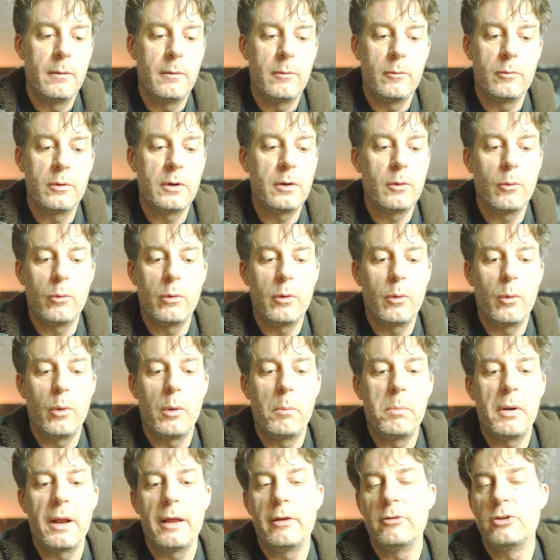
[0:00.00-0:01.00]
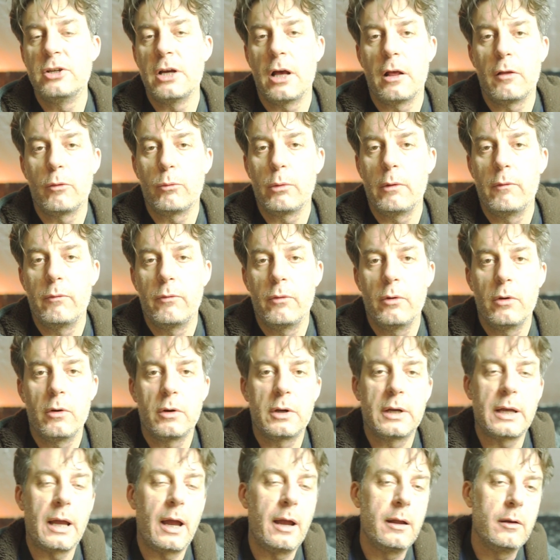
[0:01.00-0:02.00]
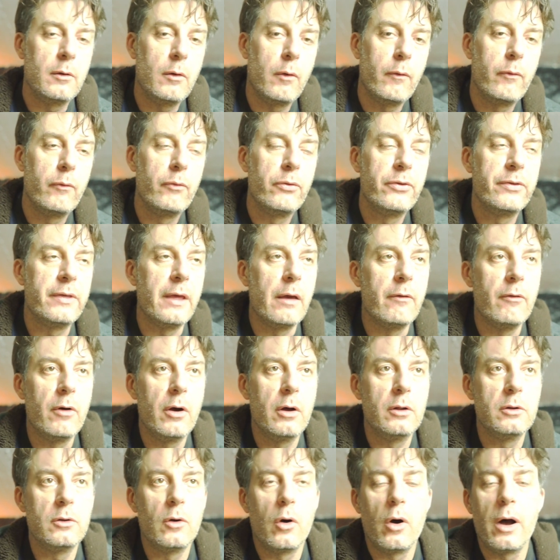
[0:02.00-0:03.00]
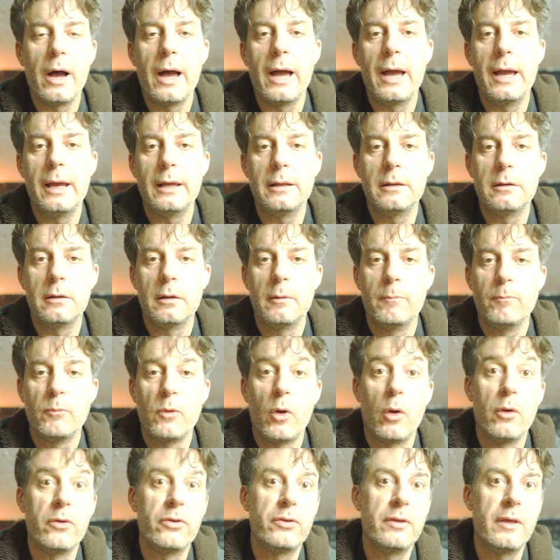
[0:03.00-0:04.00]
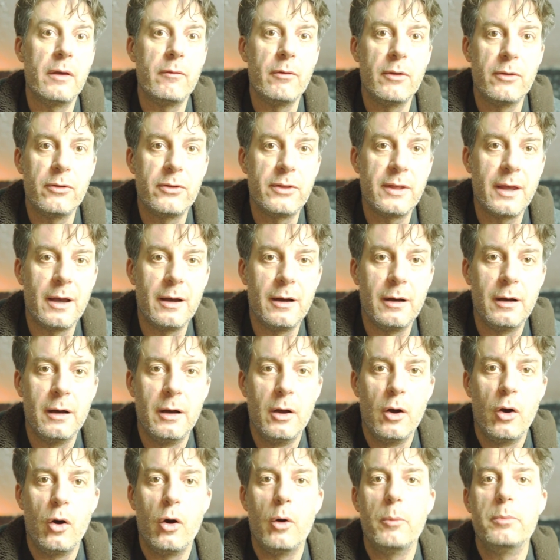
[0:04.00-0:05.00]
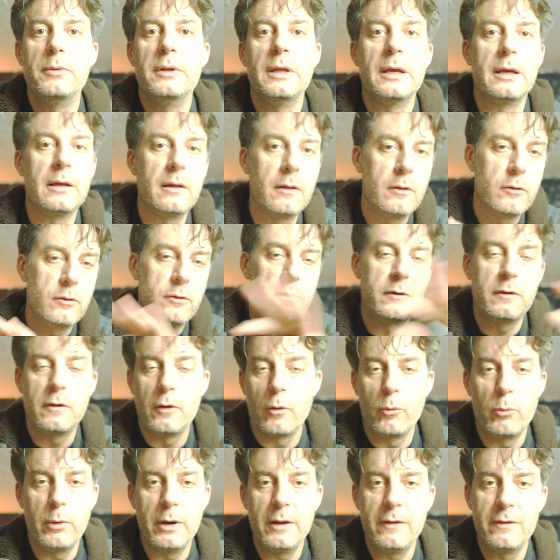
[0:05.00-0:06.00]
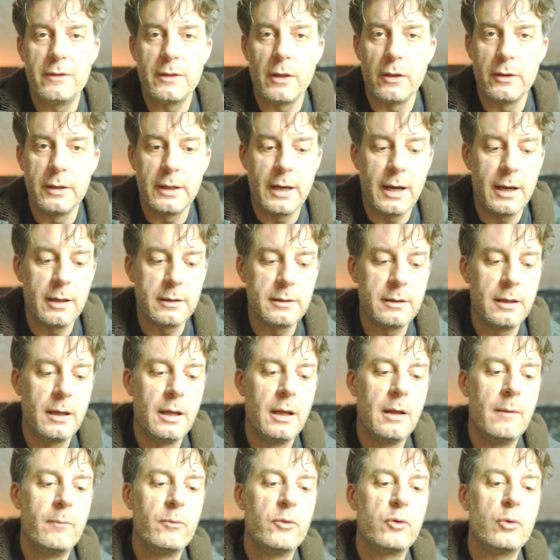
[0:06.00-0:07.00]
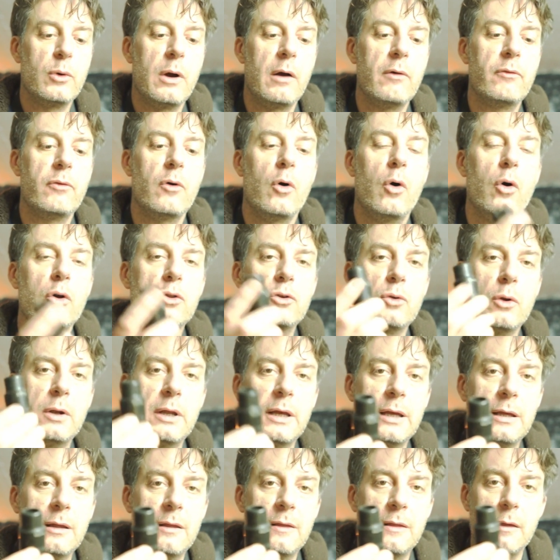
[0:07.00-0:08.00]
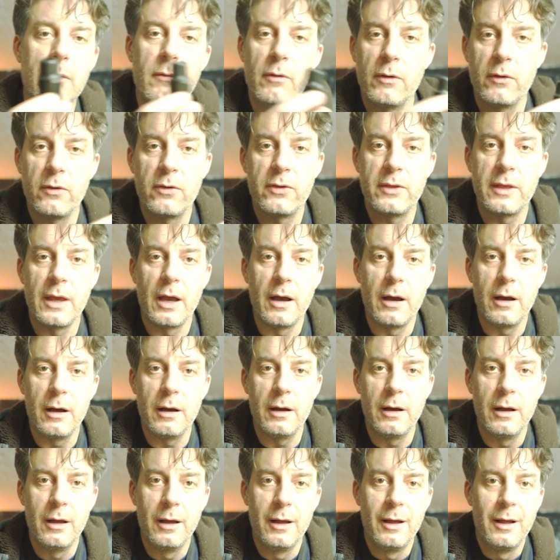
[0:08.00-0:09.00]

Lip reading: We play jazz with a kind of 7 or 8 or 7 star openings. It's really standard to have Otto 7 star